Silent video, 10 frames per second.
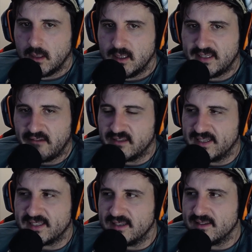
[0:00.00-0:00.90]
Is that a
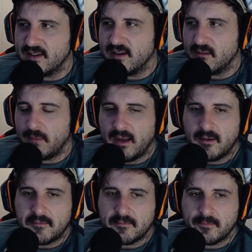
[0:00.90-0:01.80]
resistance, like, banner?
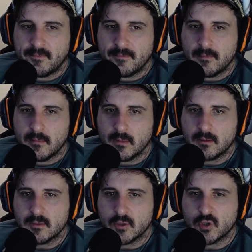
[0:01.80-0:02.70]
Not
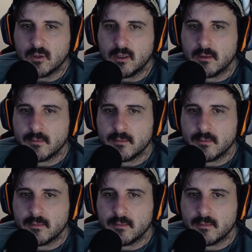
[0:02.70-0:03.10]
too sure.